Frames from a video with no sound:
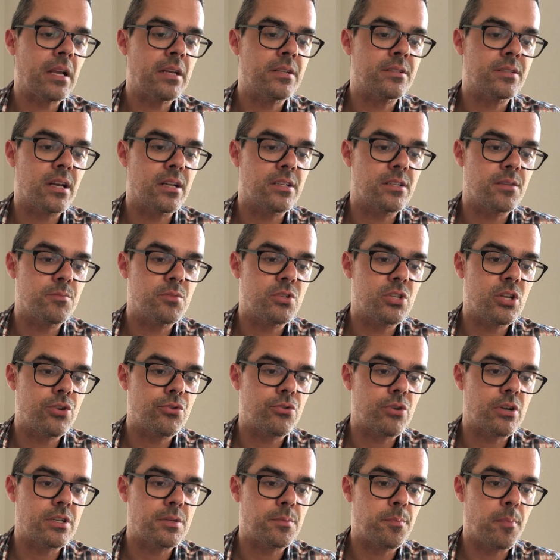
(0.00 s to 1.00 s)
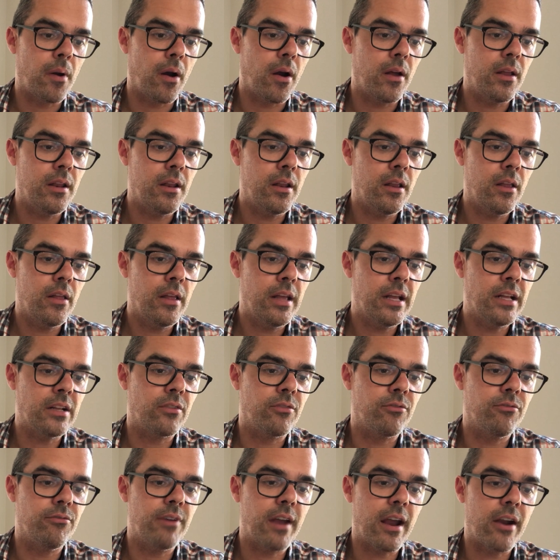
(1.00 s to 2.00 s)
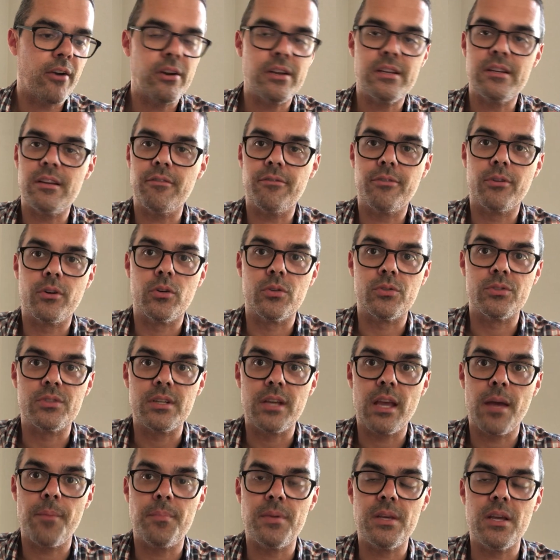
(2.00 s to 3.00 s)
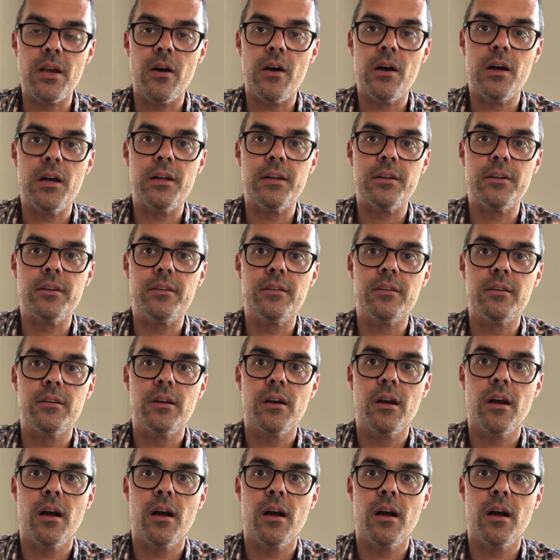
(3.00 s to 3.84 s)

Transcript: It's got some citrus, but it's very difficult to get beyond